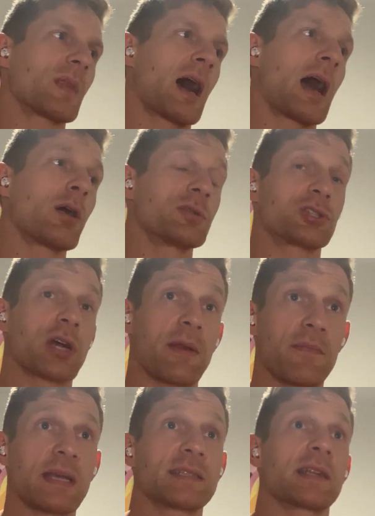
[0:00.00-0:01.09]
I always try to
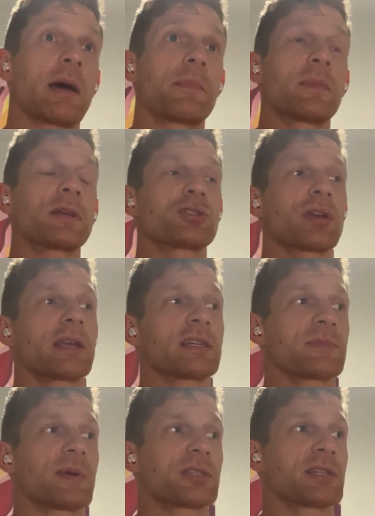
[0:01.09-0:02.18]
mix it up in my training
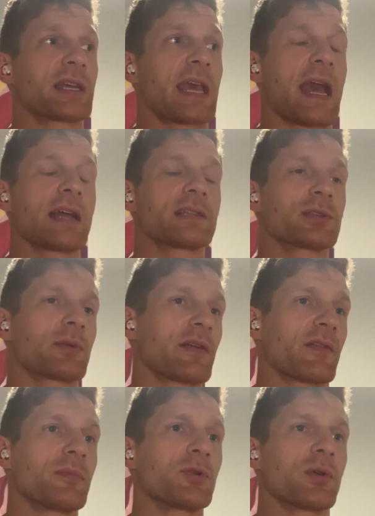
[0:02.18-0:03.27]
as much as I can. So
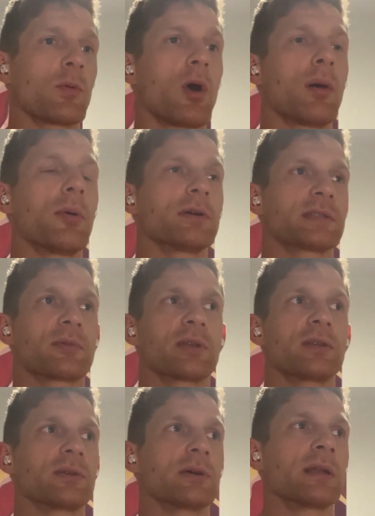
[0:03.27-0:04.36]
whenever I'm doing wall balls, I'm going
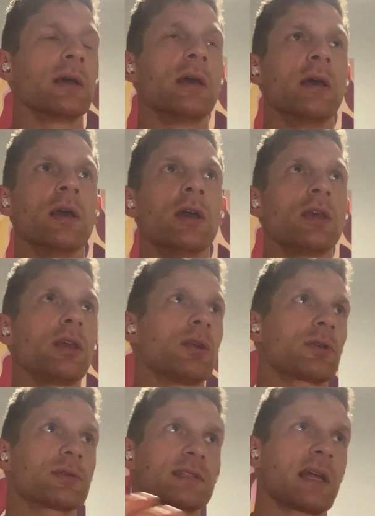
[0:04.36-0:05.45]
to do it,
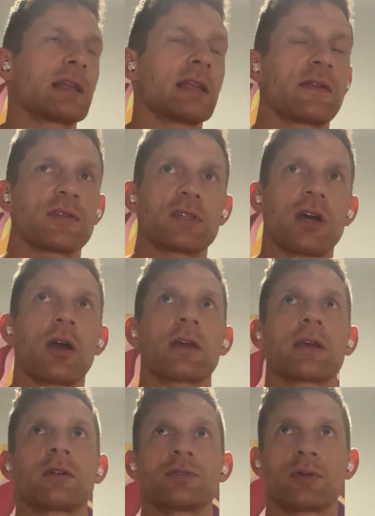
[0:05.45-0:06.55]
to a slightly different
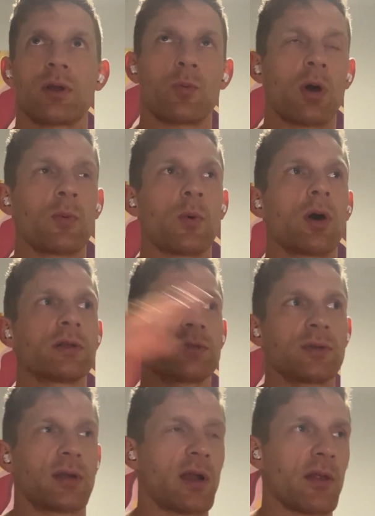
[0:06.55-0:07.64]
target. I'll do it on one wall, I'll do
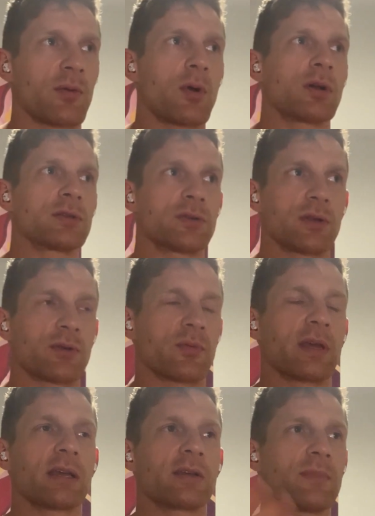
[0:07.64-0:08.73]
it on another wall, I'll do it on the
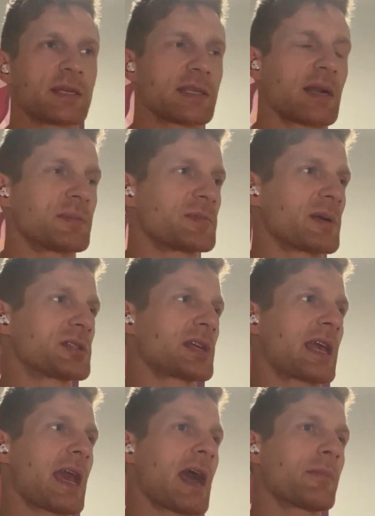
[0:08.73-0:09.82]
rig, mix it up as much as I
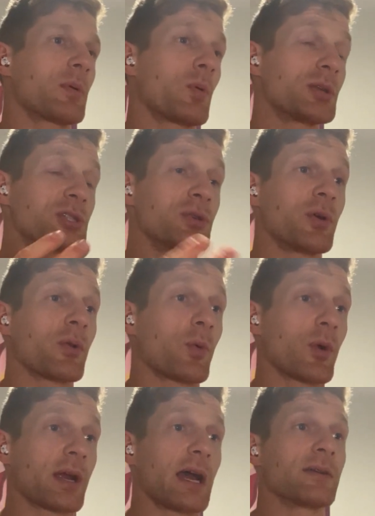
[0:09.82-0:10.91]
can. But once you know the
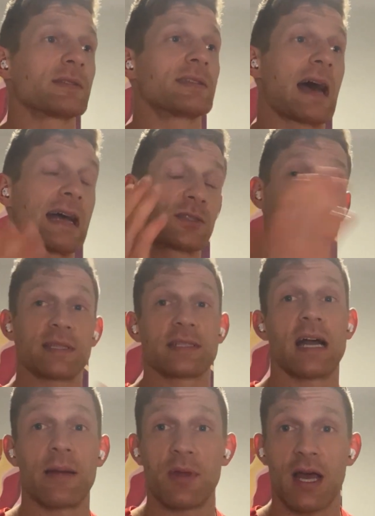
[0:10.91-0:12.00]
workouts, that's when it's
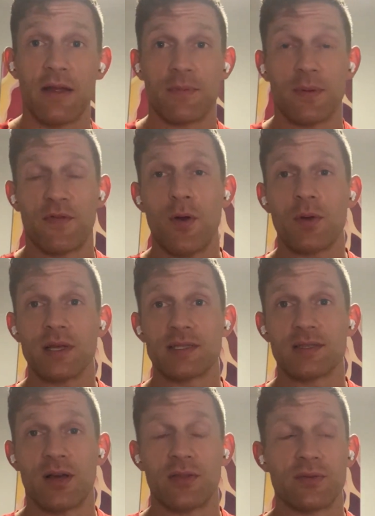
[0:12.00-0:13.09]
time to hyper
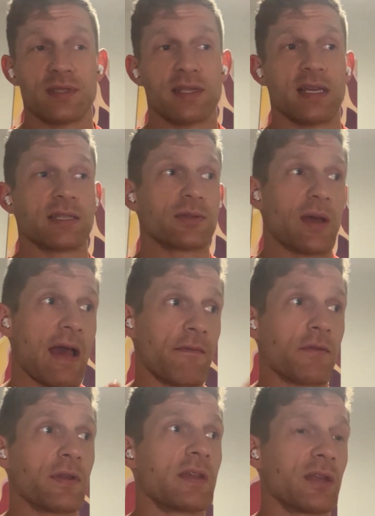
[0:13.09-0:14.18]
focus on those things. So
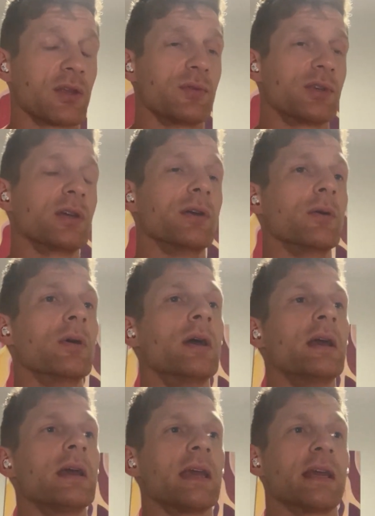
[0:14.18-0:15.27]
everything you do
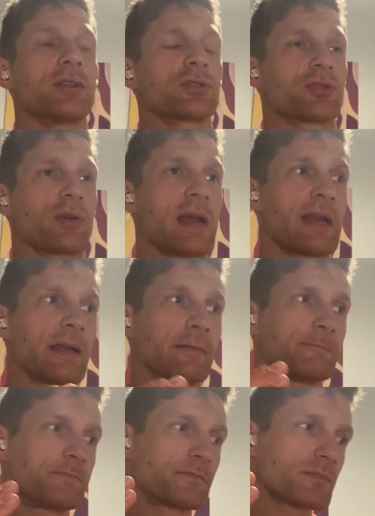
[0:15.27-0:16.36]
in your training,
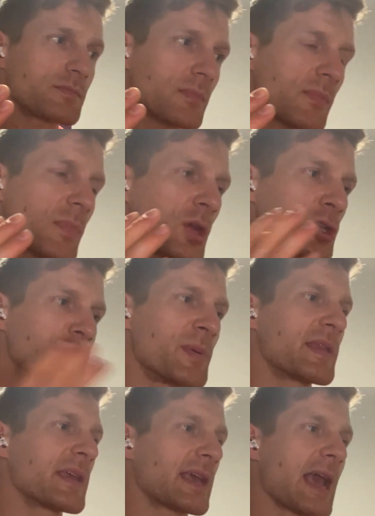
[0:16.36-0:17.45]
you should be
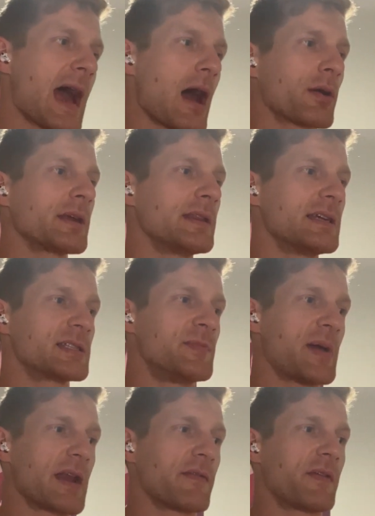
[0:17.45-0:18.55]
thinking, how can this
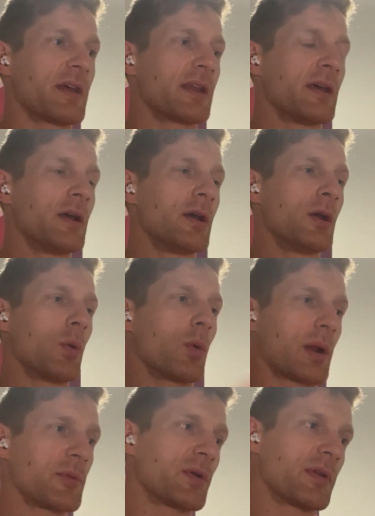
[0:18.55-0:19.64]
benefit what
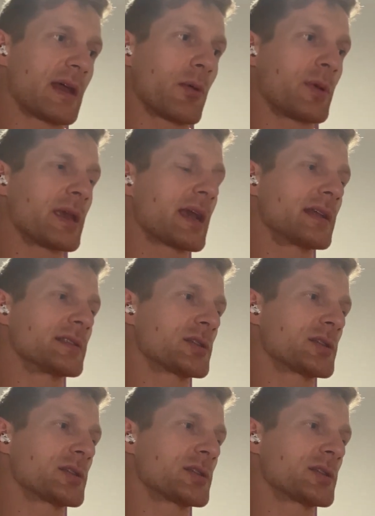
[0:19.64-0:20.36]
I'm doing that weekend.